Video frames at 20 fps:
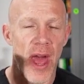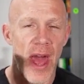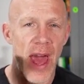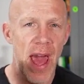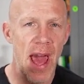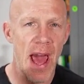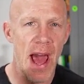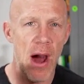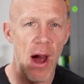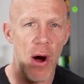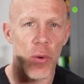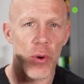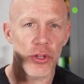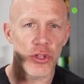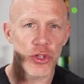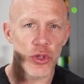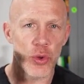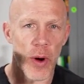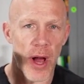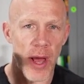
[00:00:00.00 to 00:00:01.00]
how
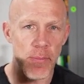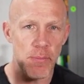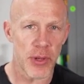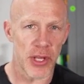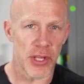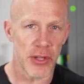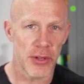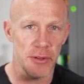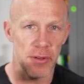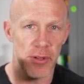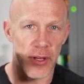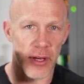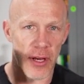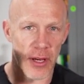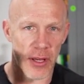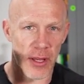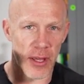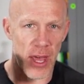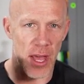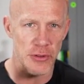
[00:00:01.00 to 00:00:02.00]
do I build a
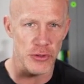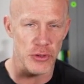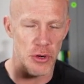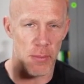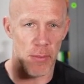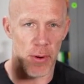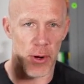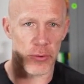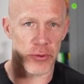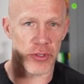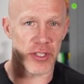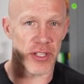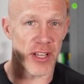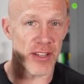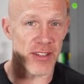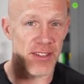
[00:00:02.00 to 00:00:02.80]
Ketramose